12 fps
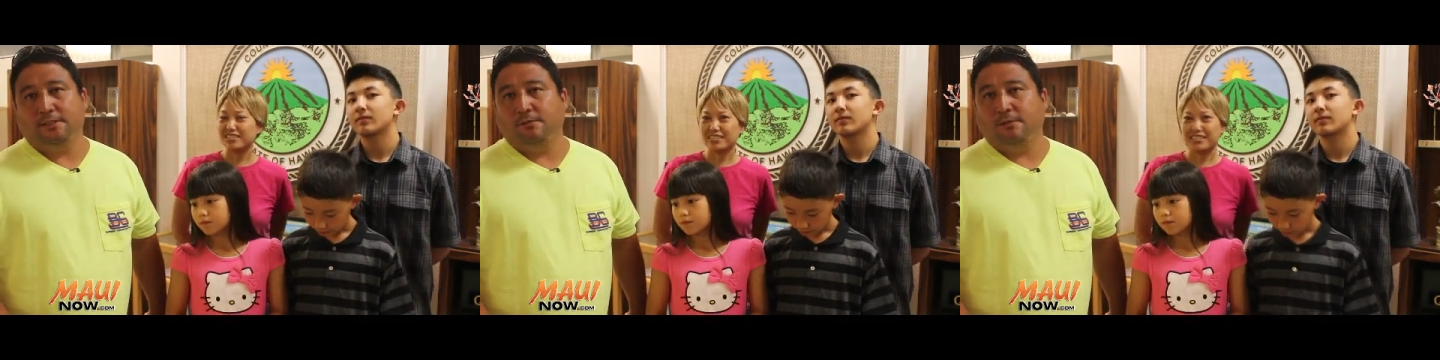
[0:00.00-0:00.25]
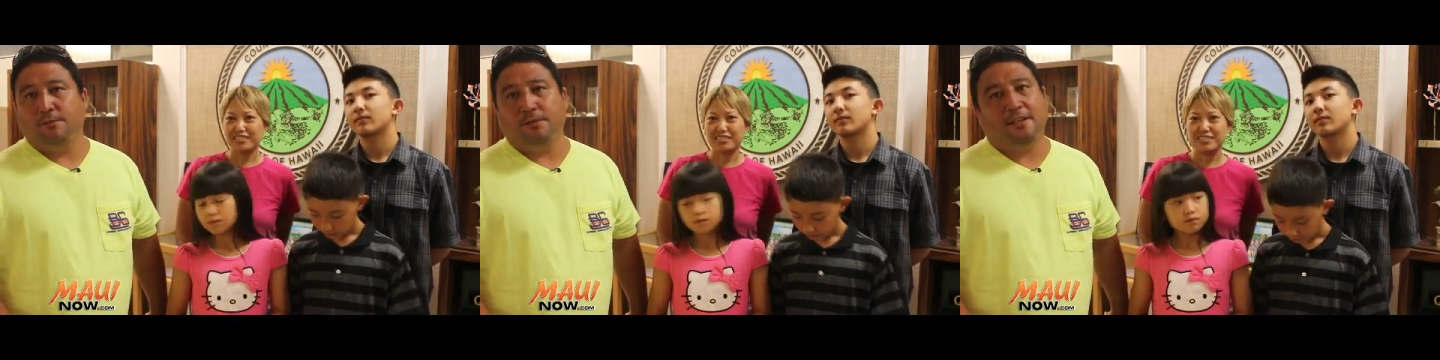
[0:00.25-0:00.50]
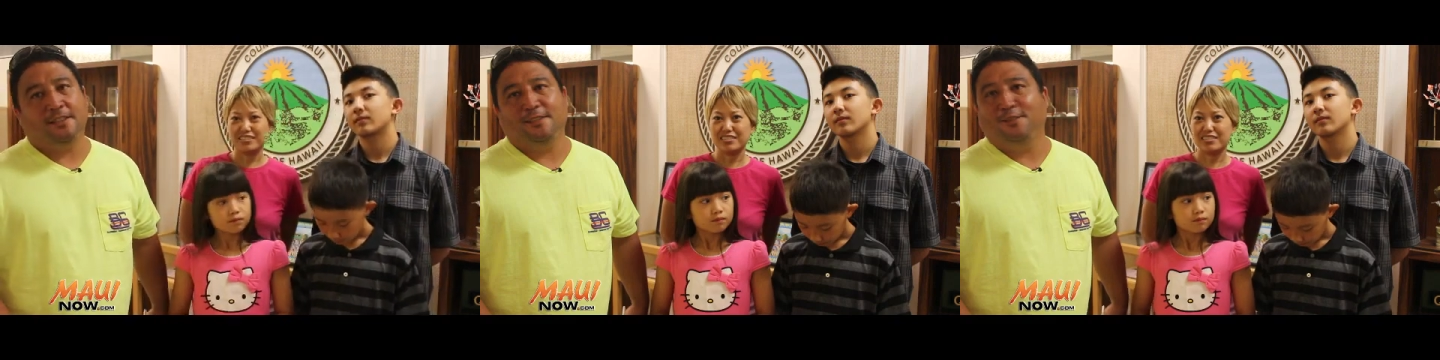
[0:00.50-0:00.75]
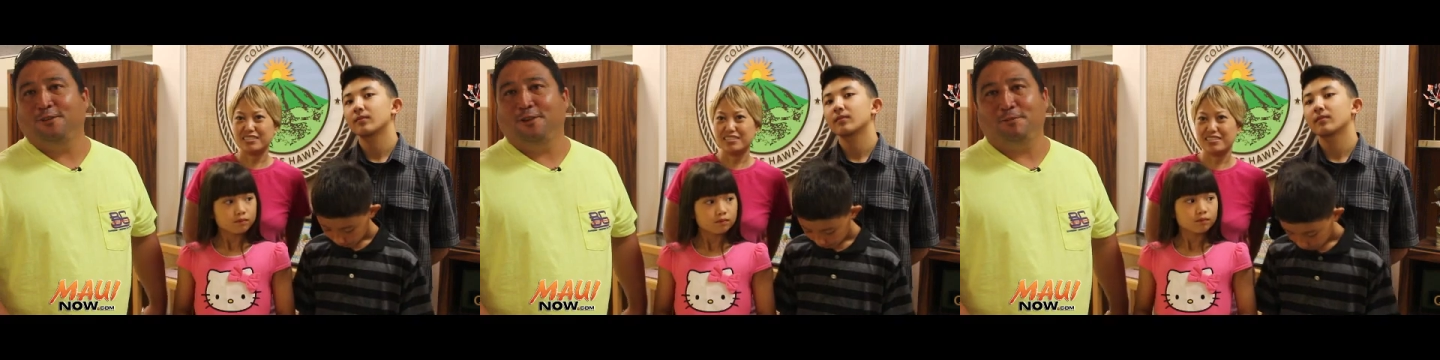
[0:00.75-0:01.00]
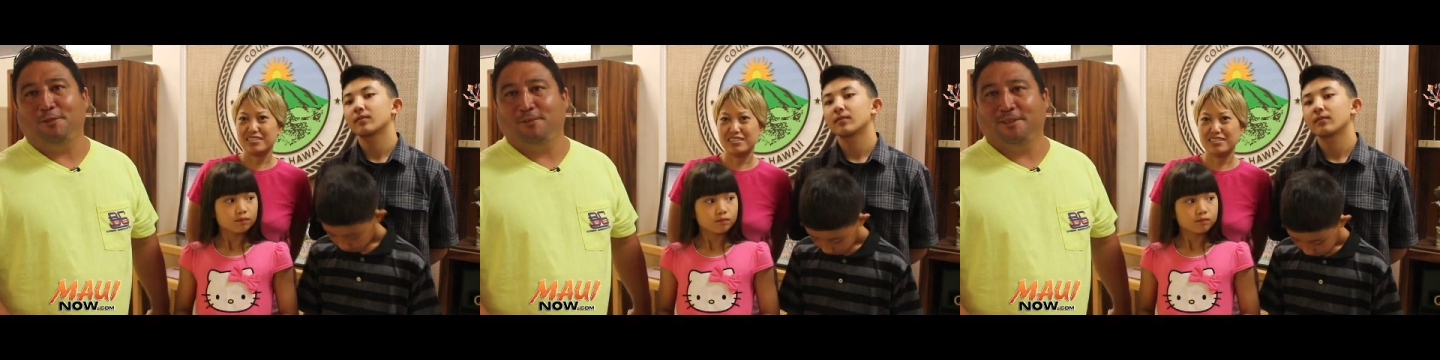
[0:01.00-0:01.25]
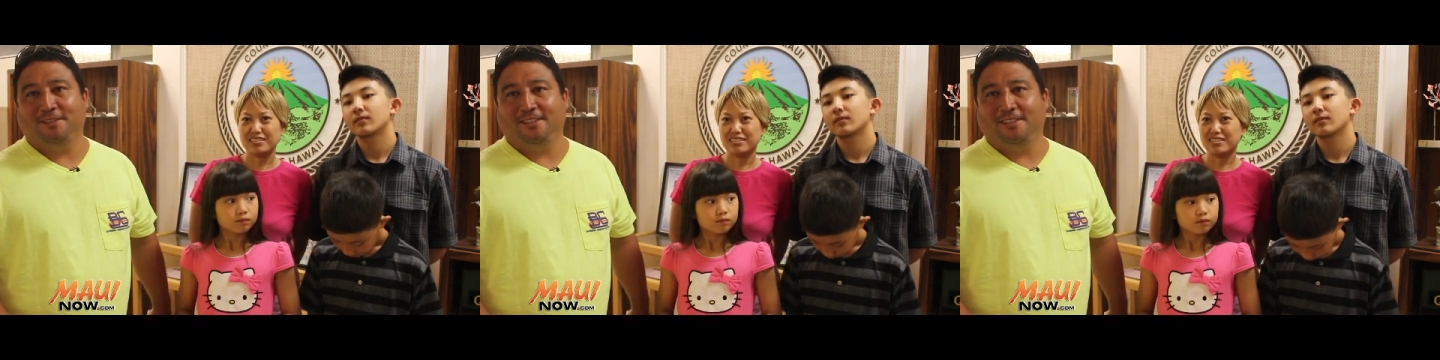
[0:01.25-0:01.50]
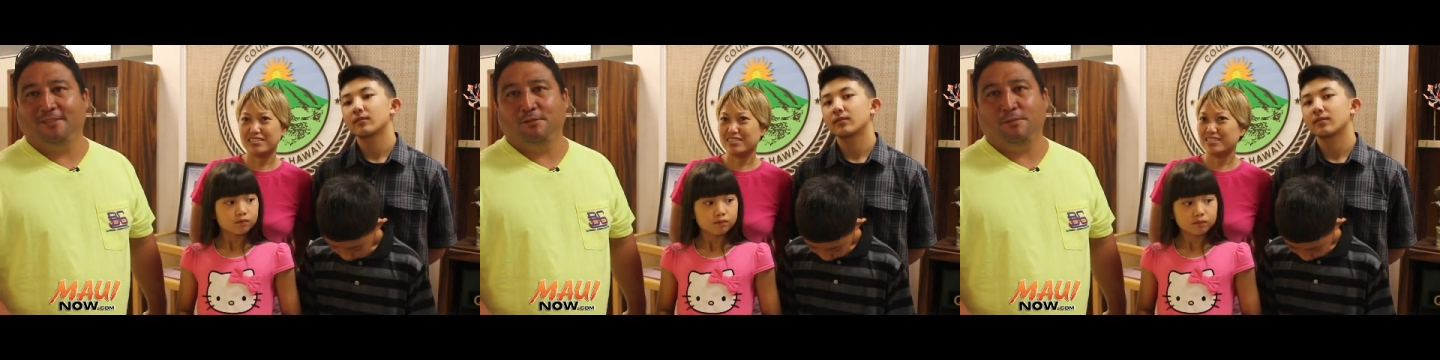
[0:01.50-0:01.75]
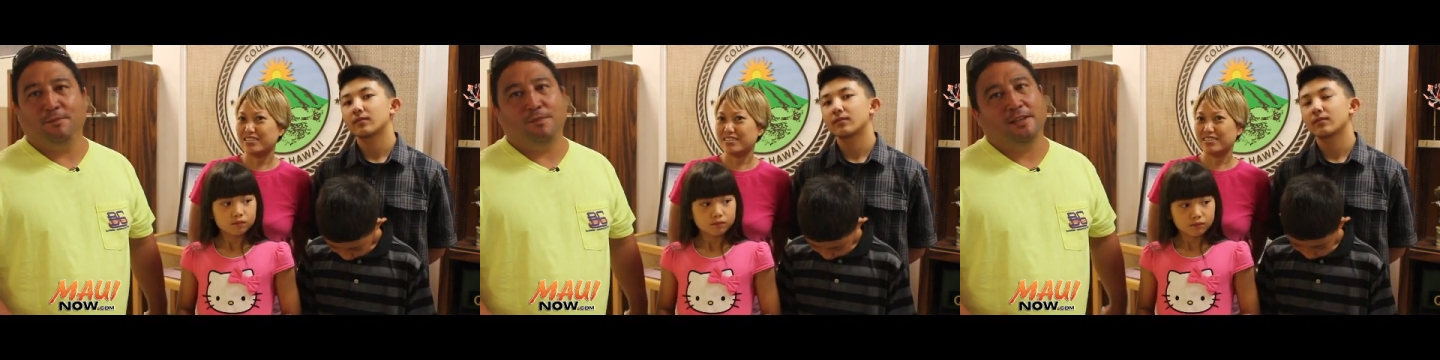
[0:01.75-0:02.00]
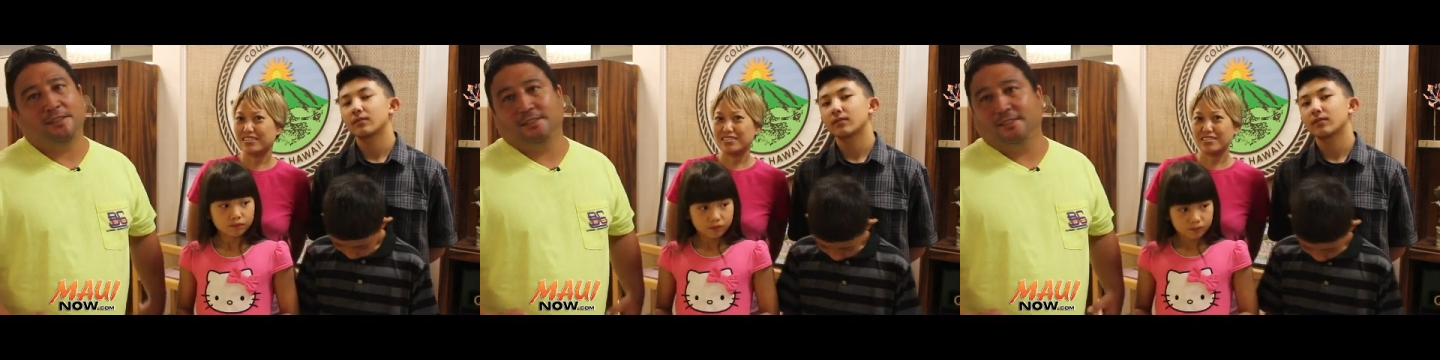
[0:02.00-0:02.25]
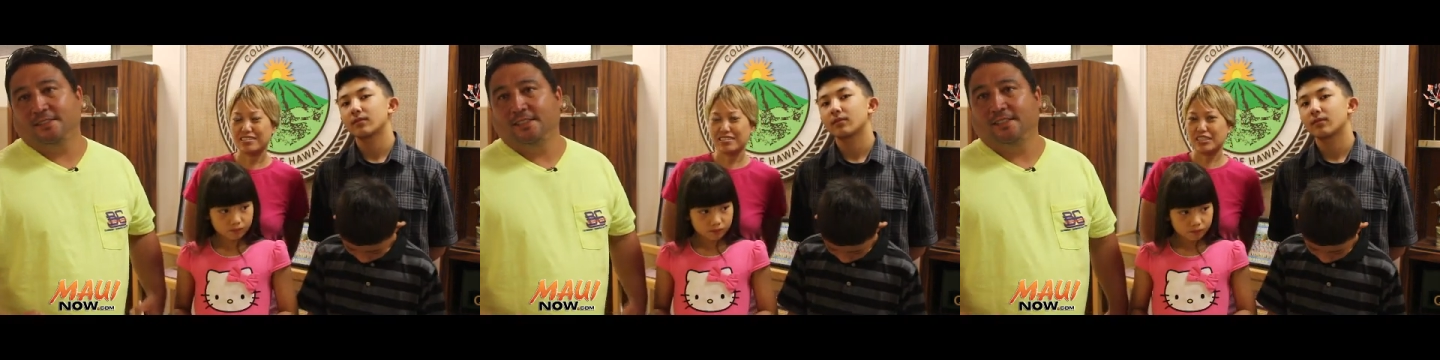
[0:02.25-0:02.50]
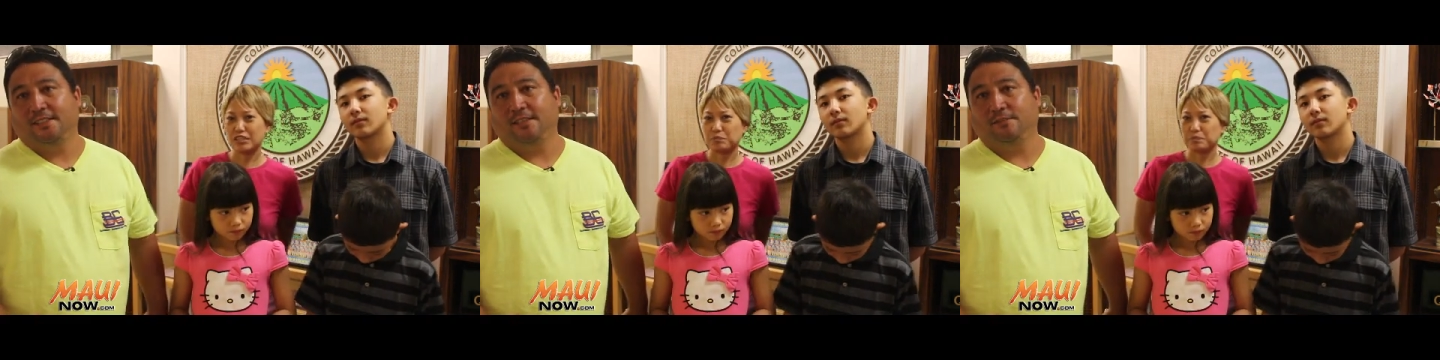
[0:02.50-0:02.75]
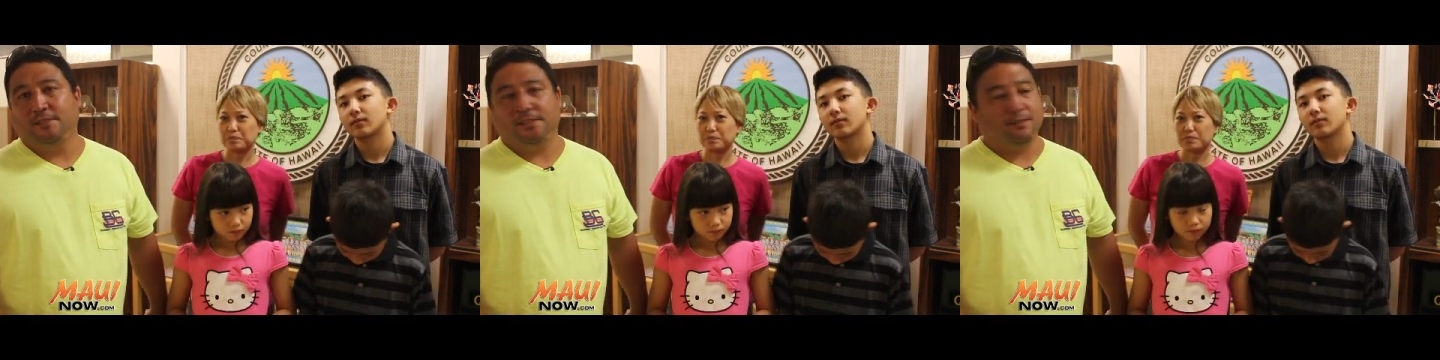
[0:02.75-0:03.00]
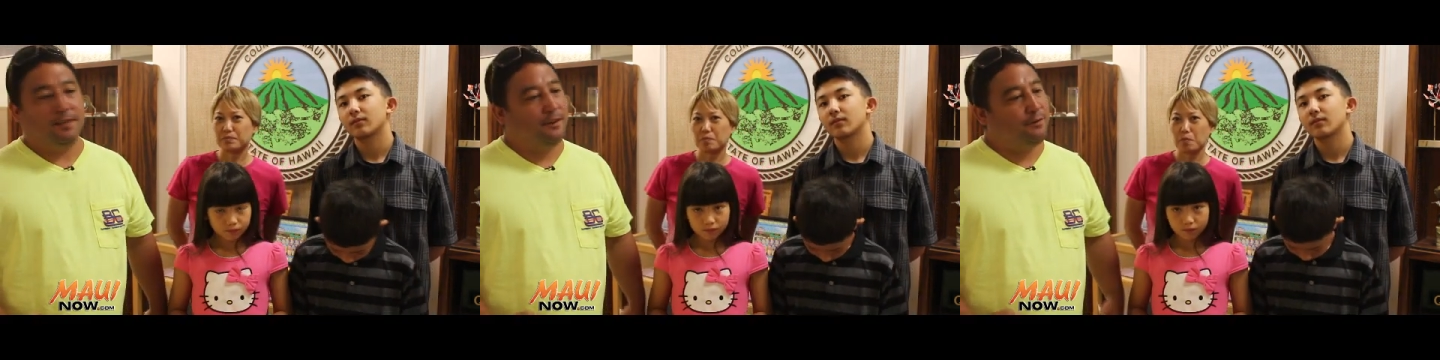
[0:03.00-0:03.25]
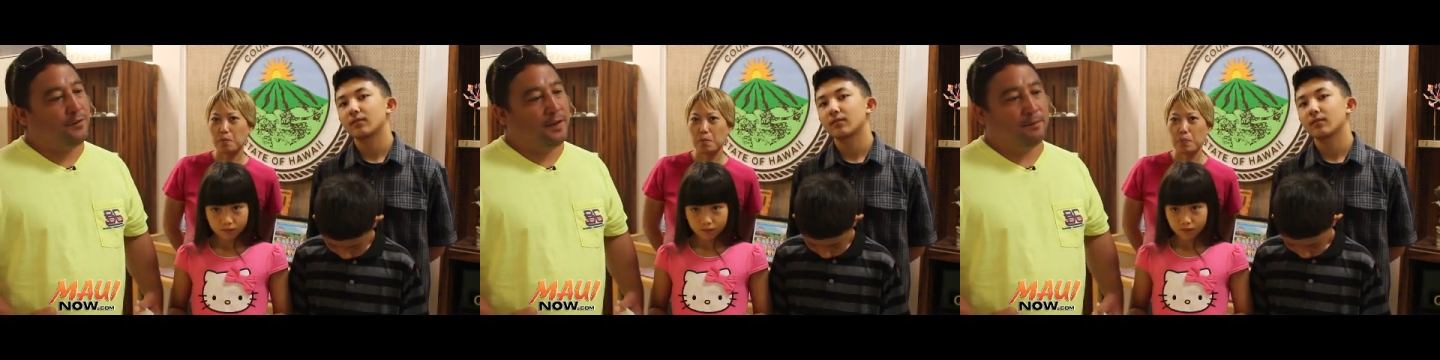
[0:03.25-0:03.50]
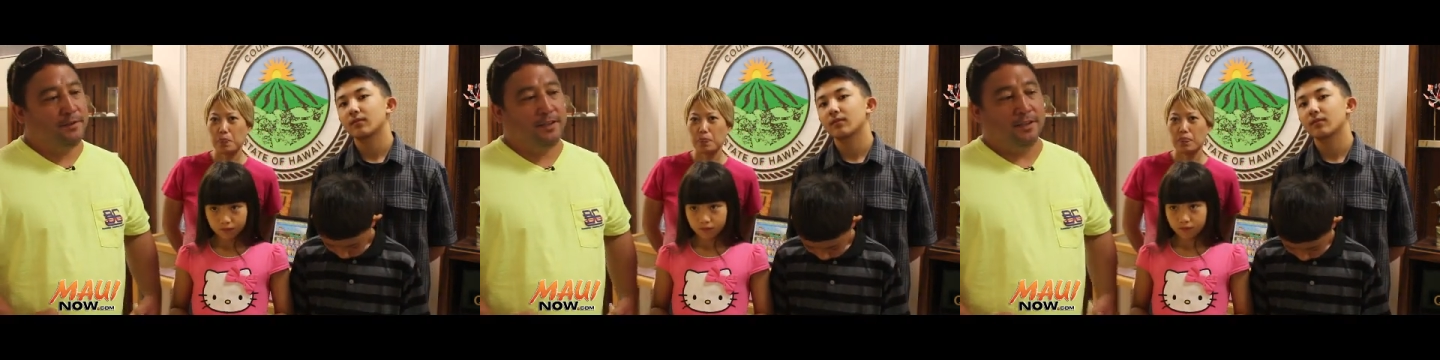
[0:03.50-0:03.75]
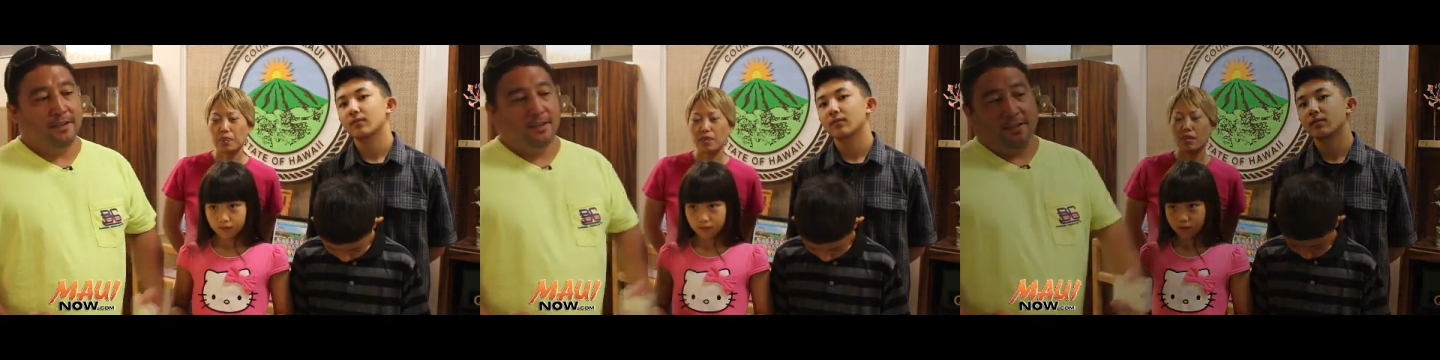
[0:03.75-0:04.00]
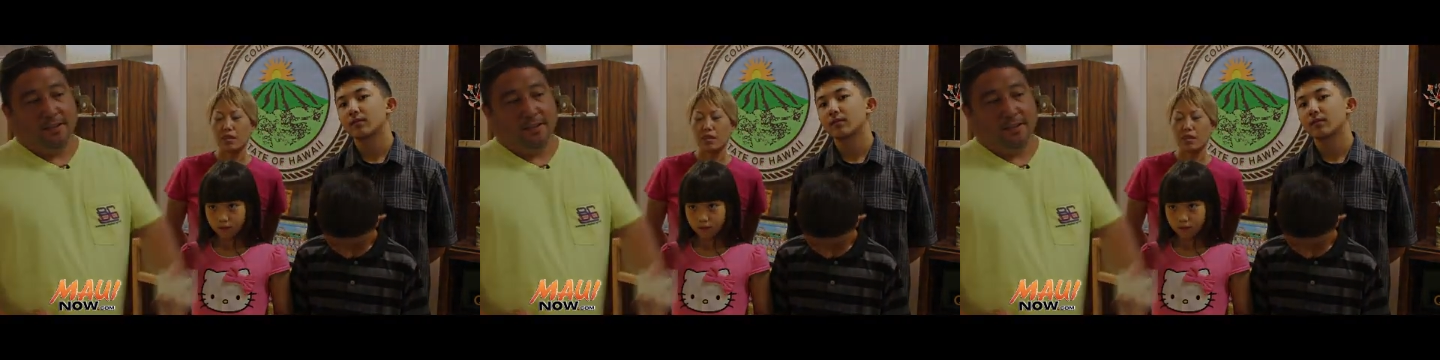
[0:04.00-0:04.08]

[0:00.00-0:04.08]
Speaker 1: You know, we don't want nothing to grumble about. You know, we've been blessed, yeah. and we still get our family.